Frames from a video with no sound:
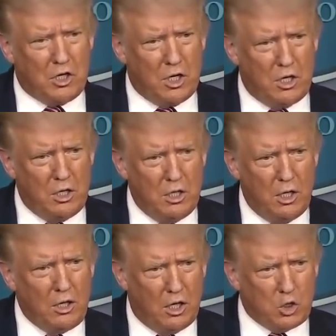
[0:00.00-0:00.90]
cut
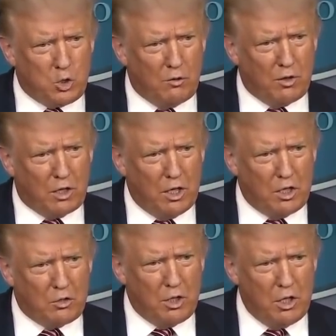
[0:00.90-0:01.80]
in the history of our
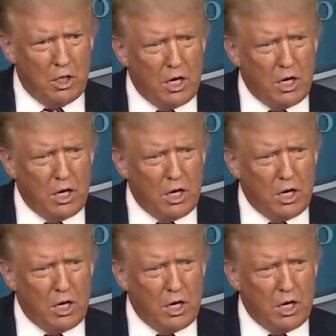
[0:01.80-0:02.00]
country